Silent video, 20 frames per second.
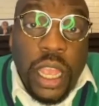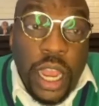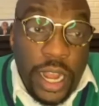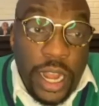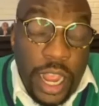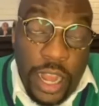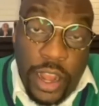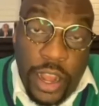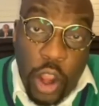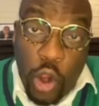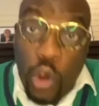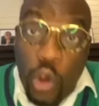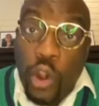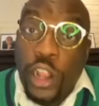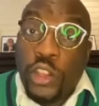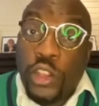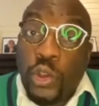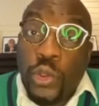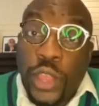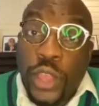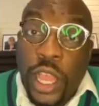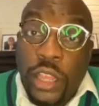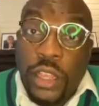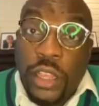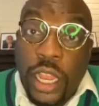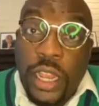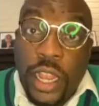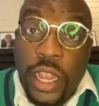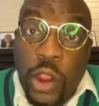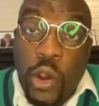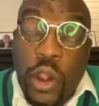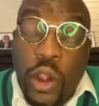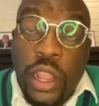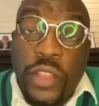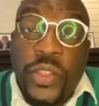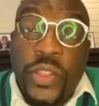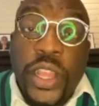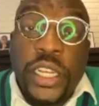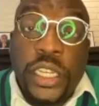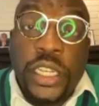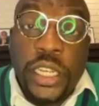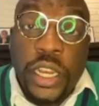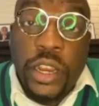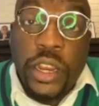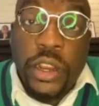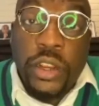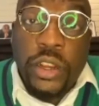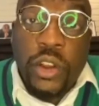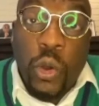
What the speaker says: In the early 2000, in the early this year,